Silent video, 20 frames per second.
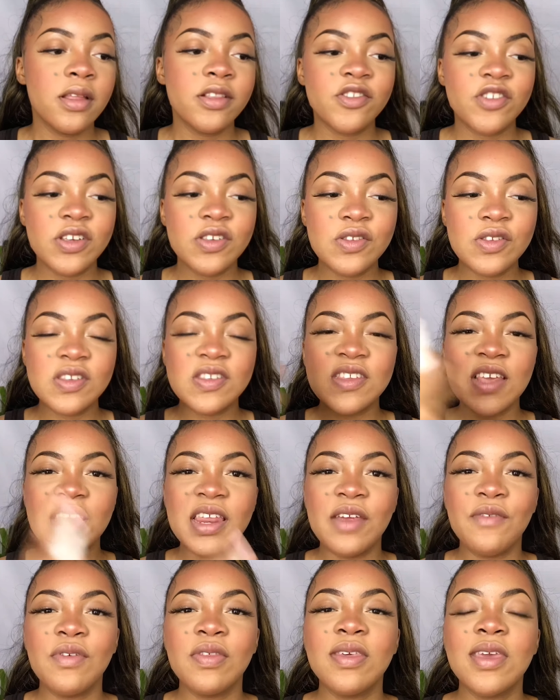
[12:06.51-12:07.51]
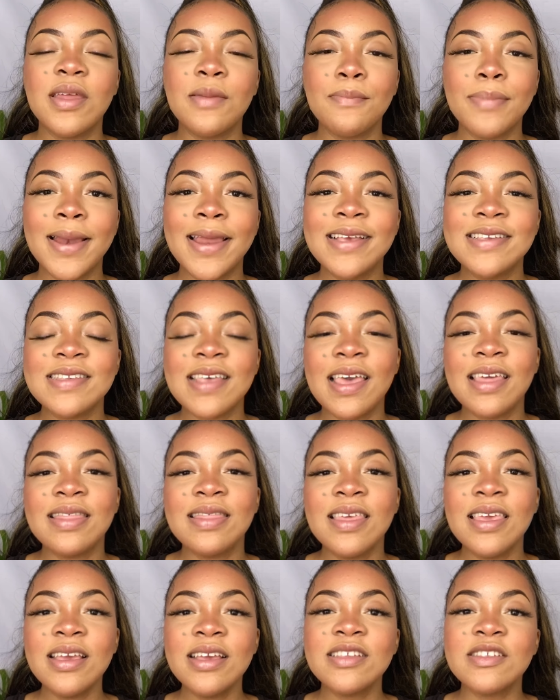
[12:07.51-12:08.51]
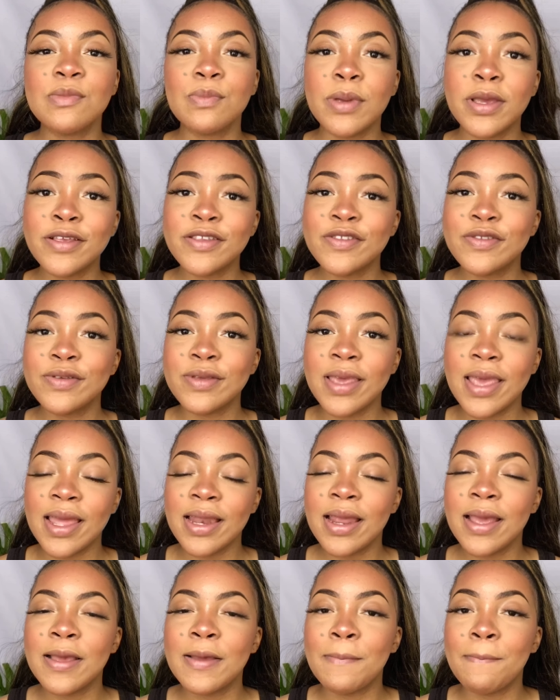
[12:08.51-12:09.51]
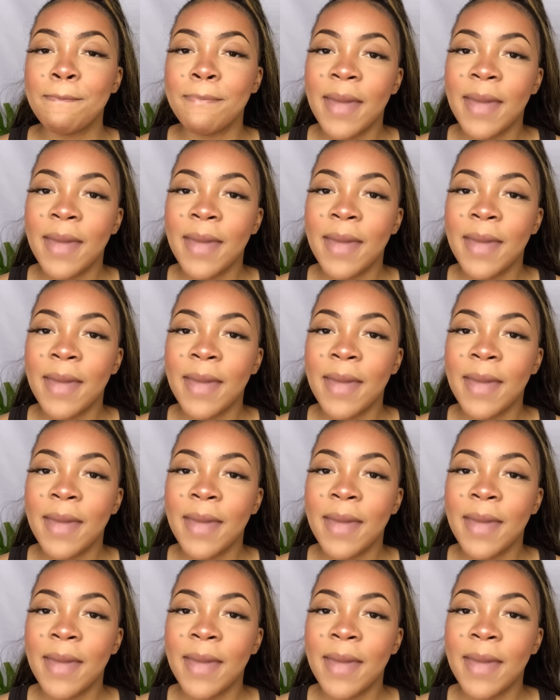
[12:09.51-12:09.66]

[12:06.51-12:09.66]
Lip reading: just to set everything in place. I think it's best to get a